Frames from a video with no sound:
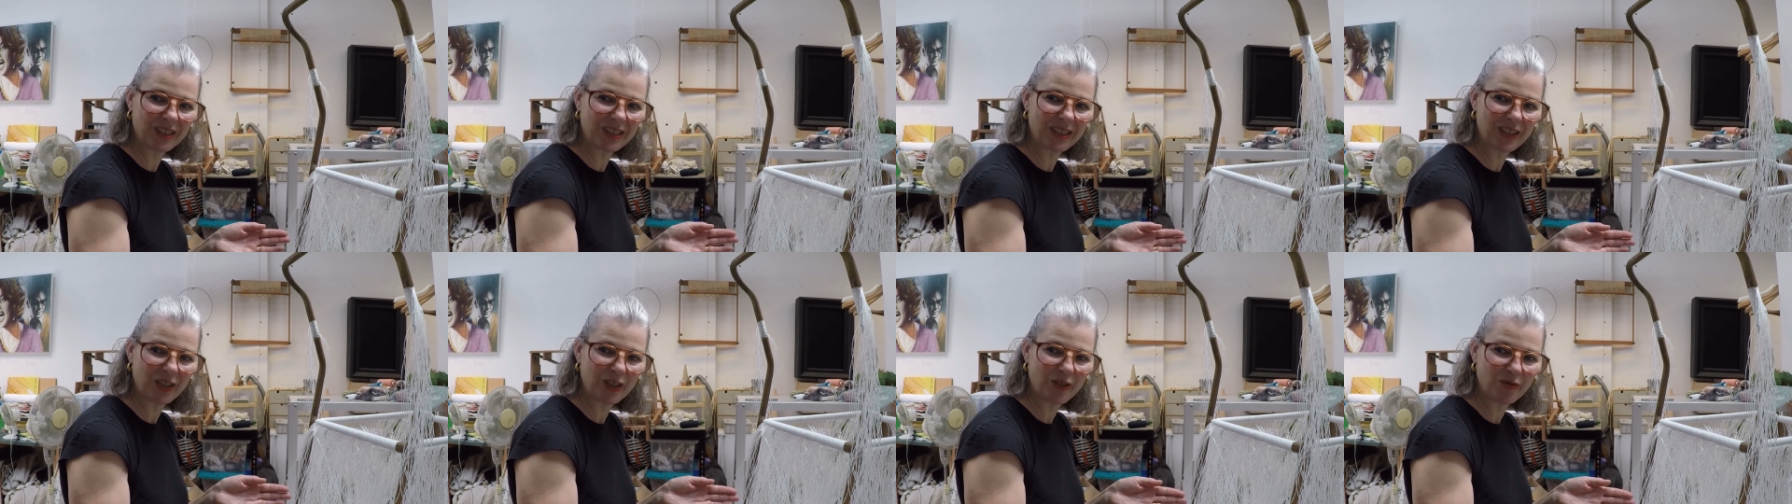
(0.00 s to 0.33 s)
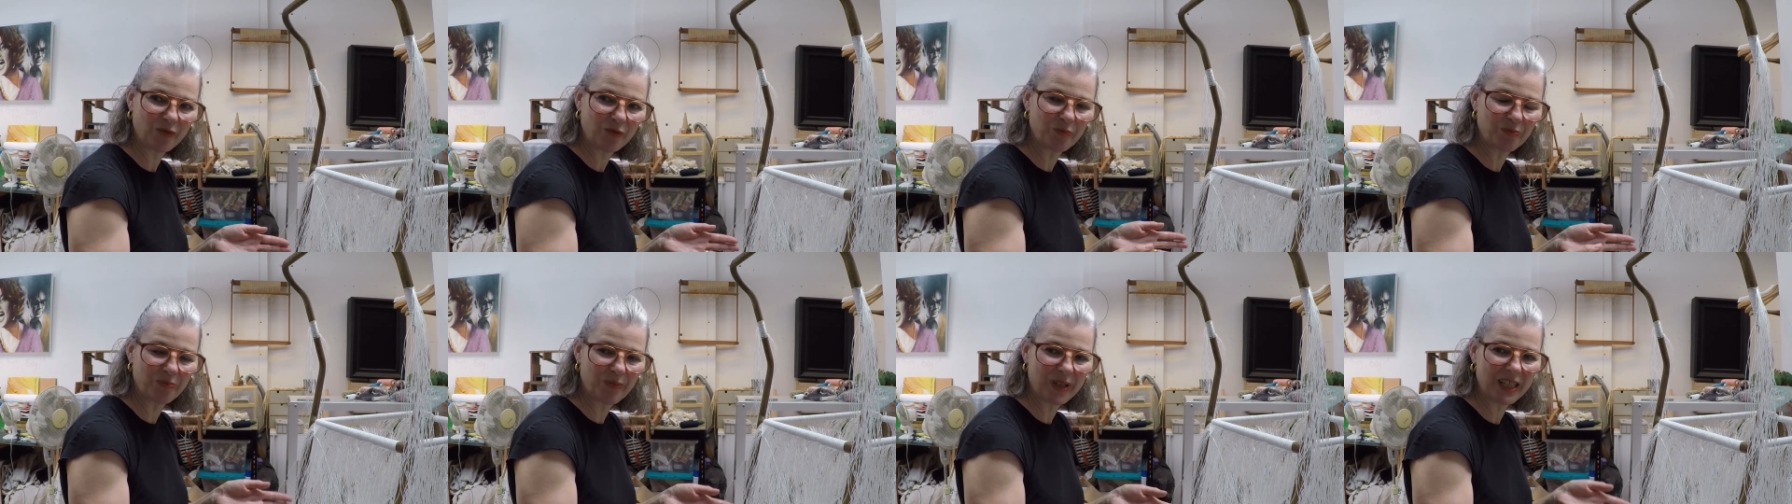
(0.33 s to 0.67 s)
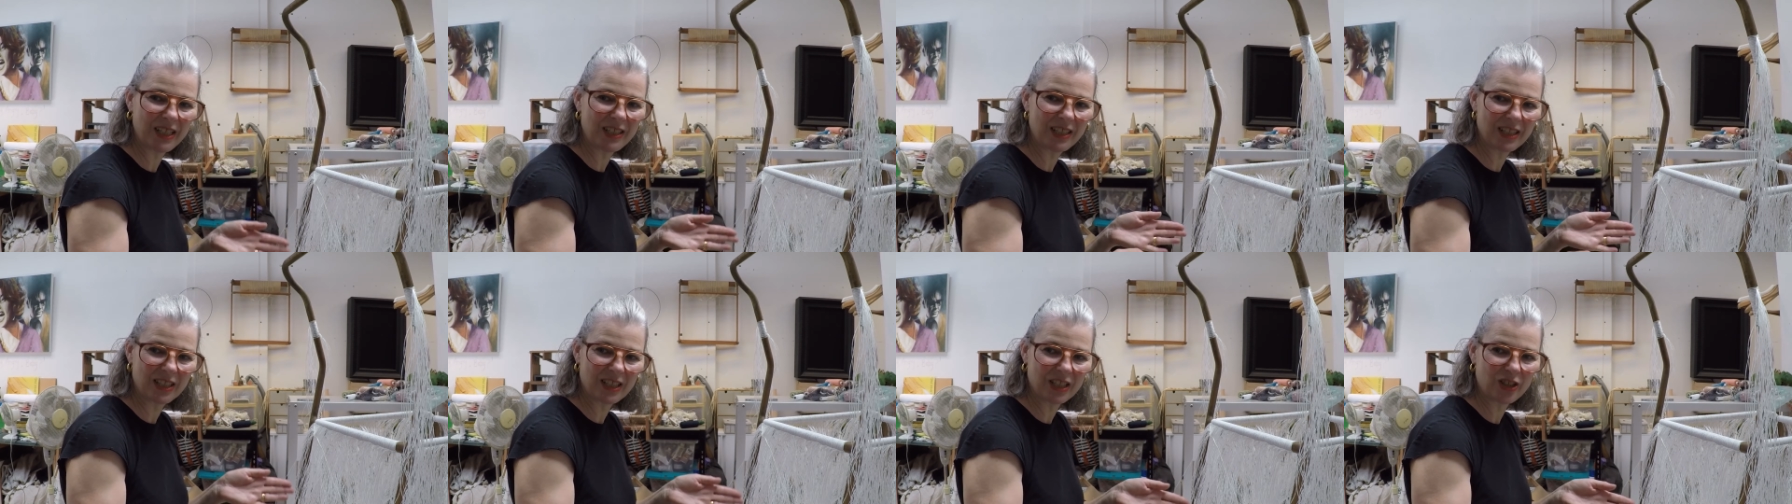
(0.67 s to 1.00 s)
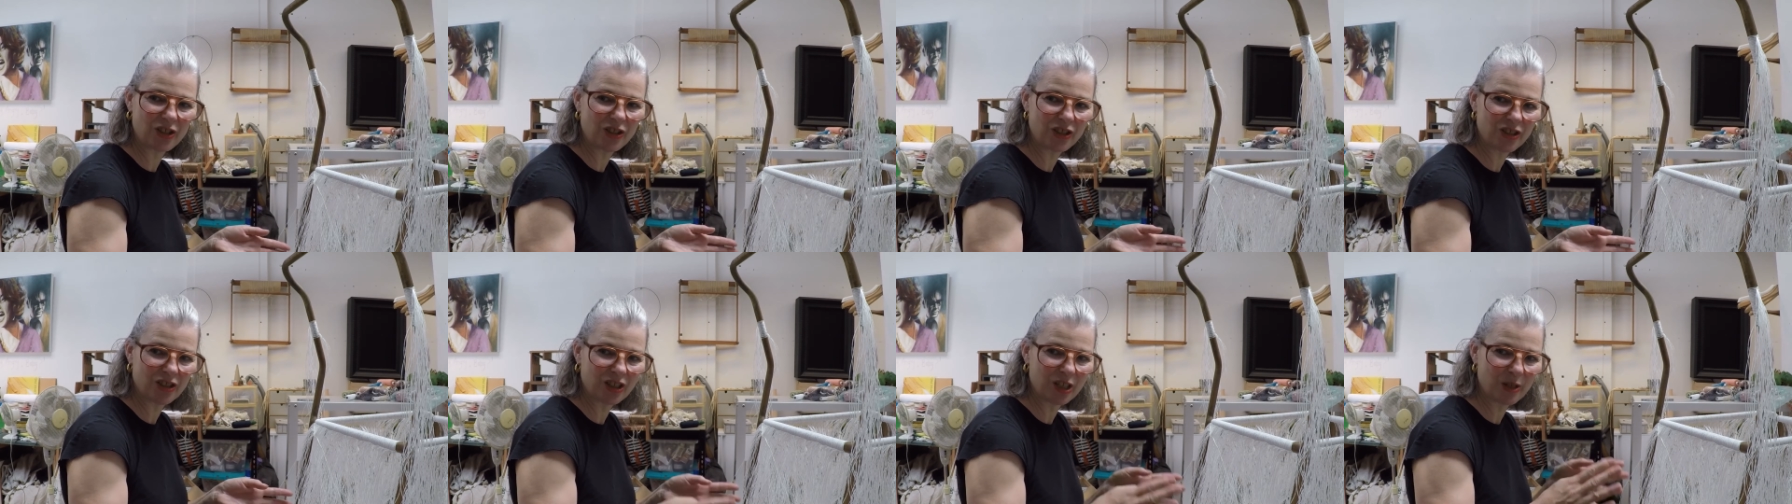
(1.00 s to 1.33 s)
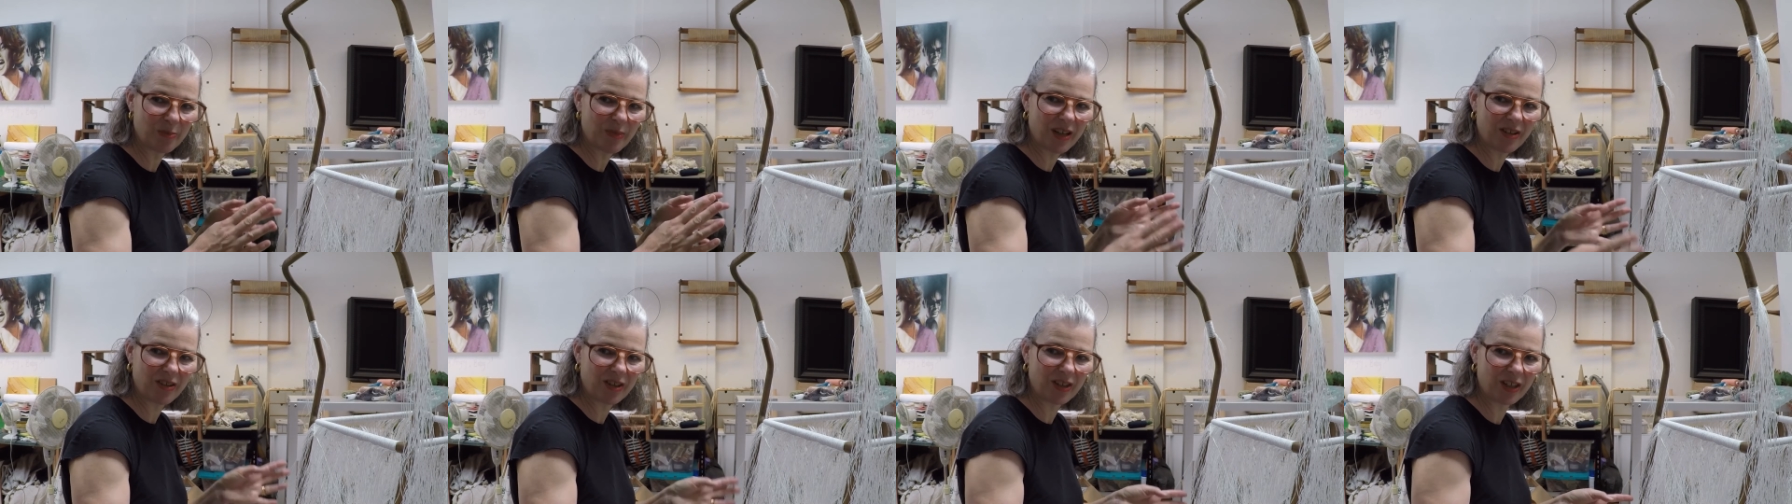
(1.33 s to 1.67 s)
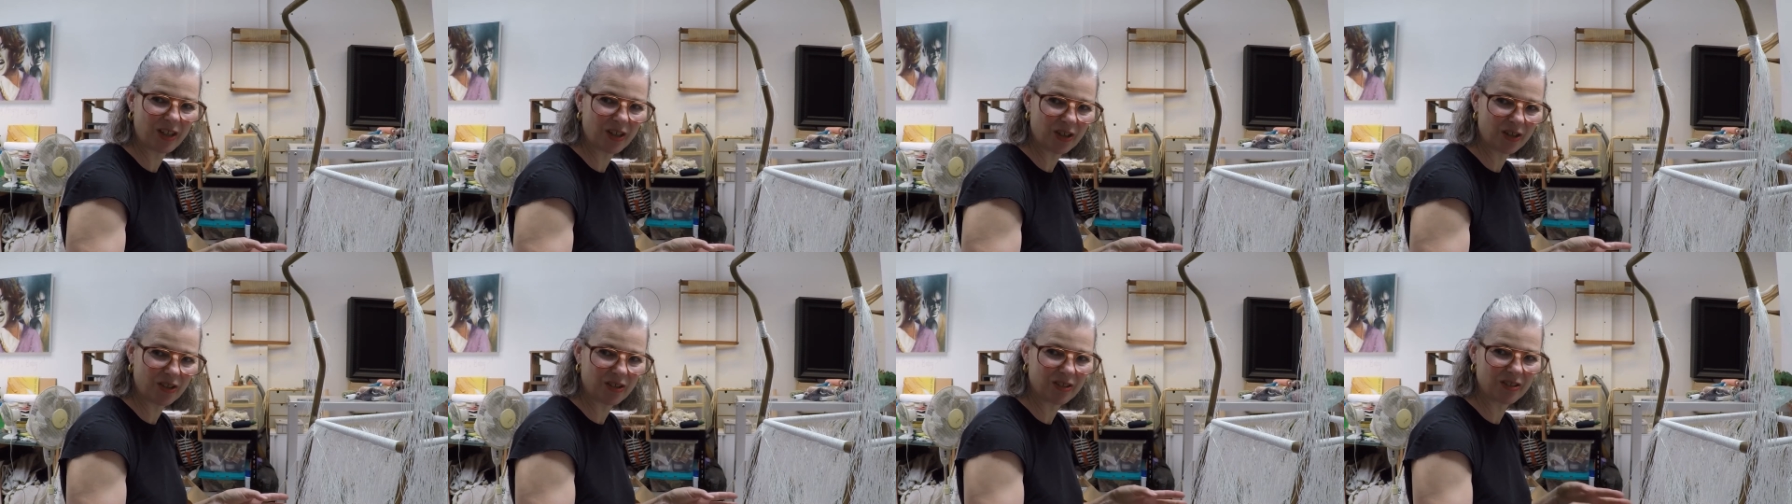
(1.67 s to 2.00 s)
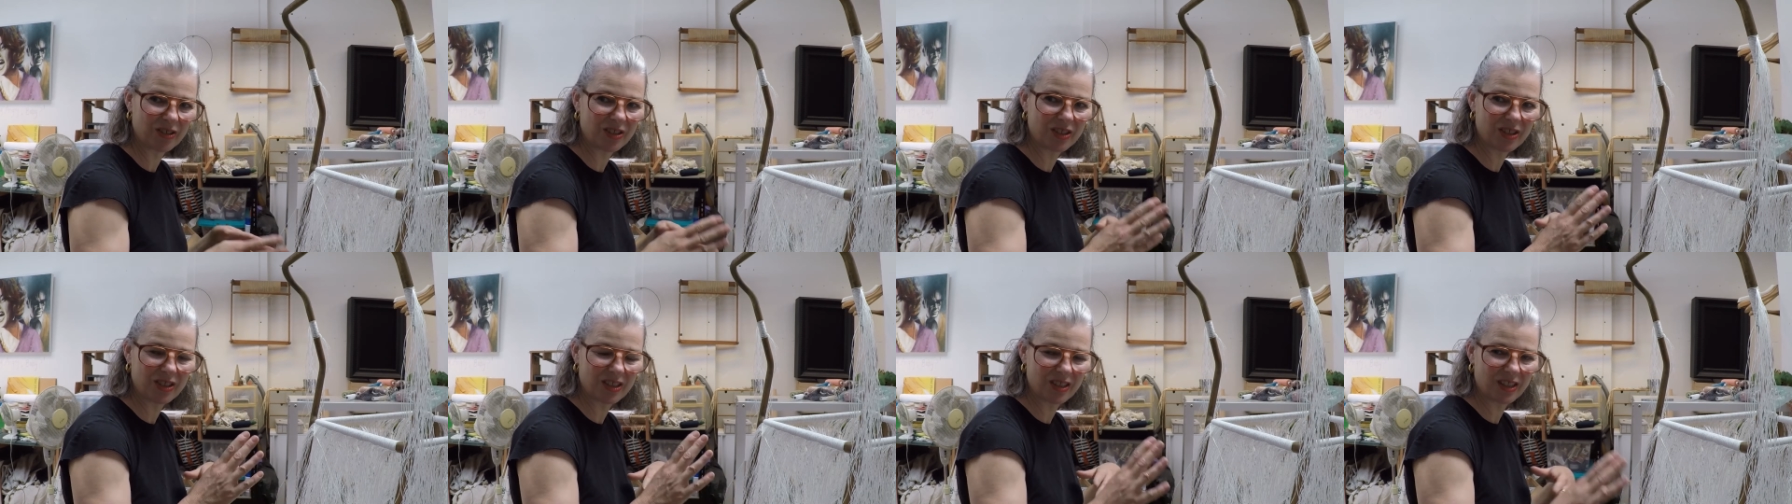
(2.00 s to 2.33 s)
You've made decisions about the yarns